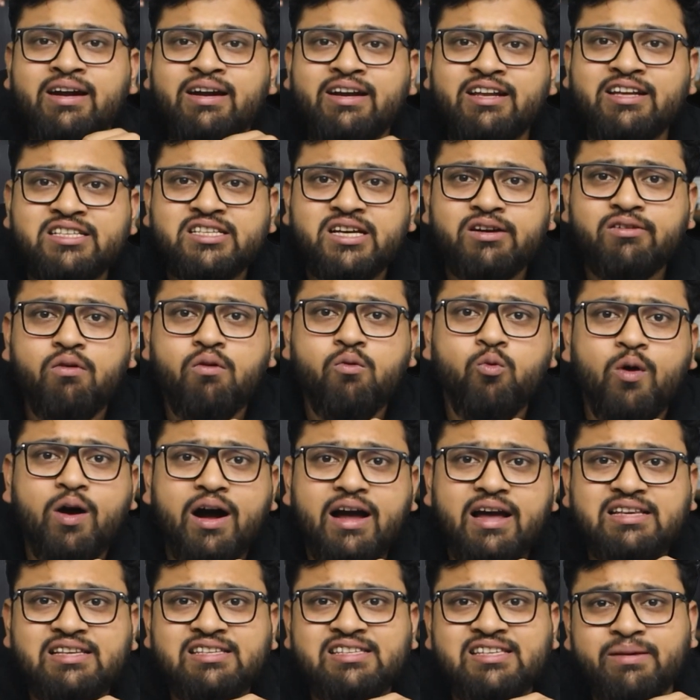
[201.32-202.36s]
discover
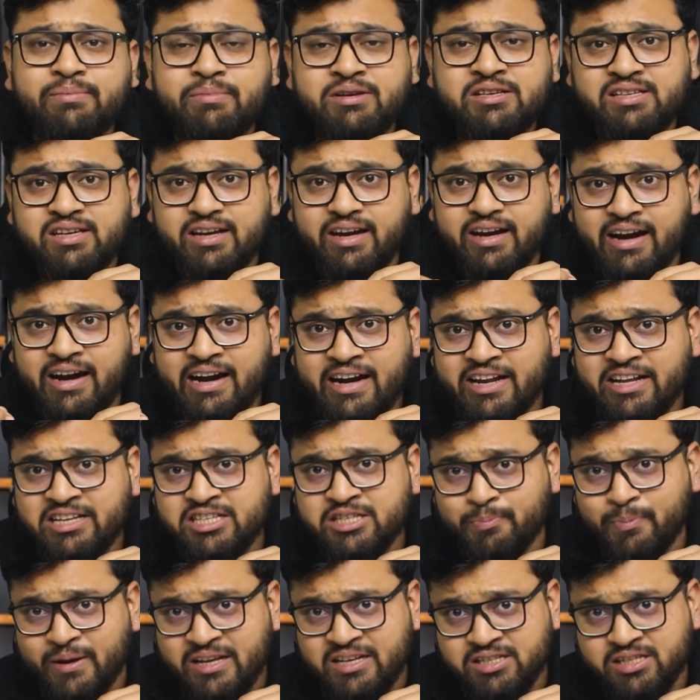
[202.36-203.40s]
why SIEM is
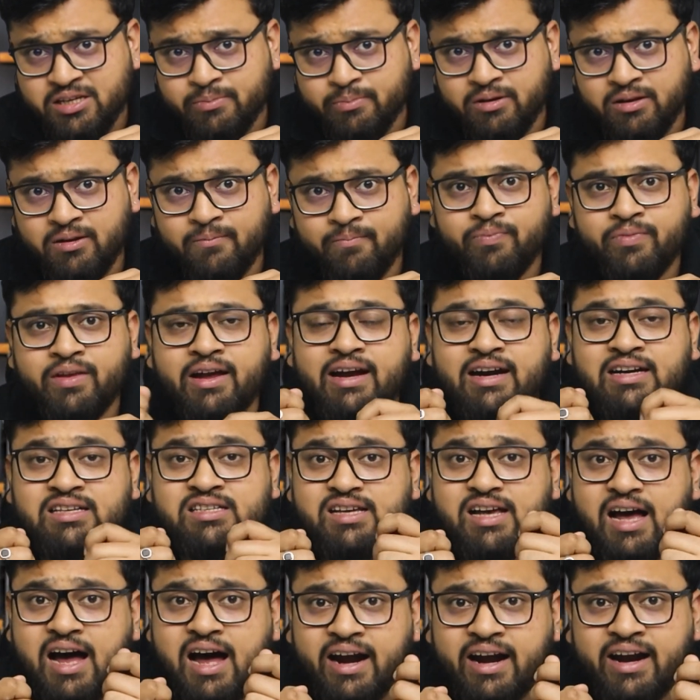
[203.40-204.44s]
indispensable,
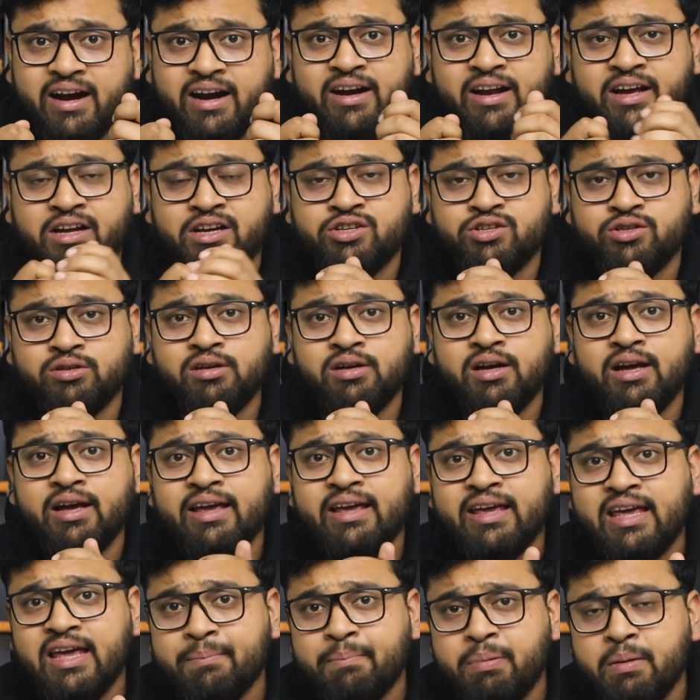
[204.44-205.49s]
its architecture,
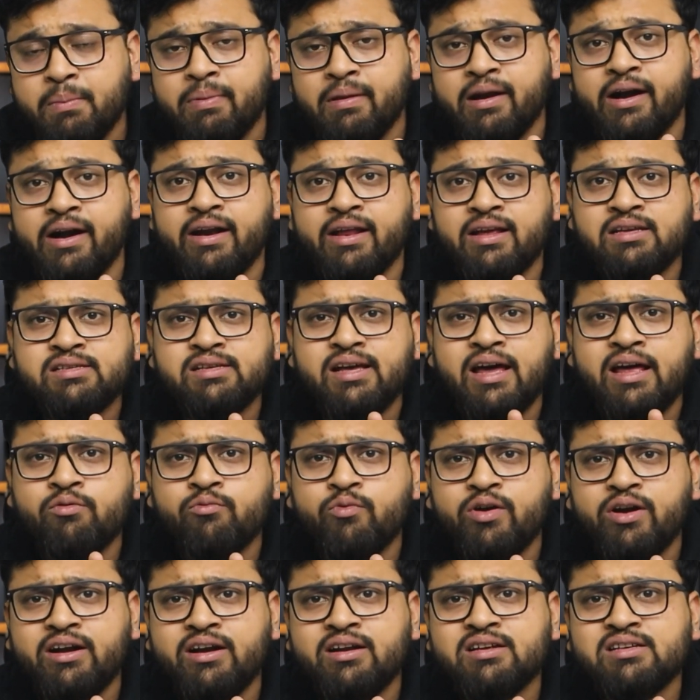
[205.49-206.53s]
capabilities, and
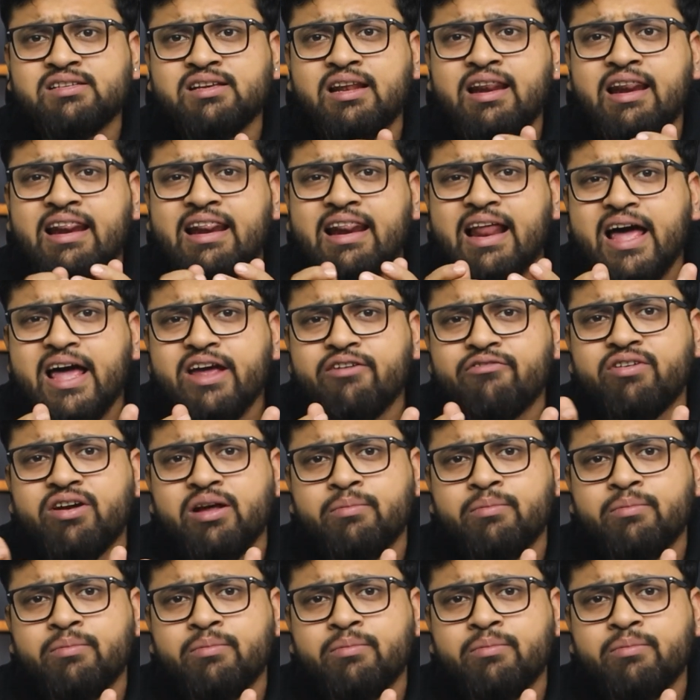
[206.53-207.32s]
witness a live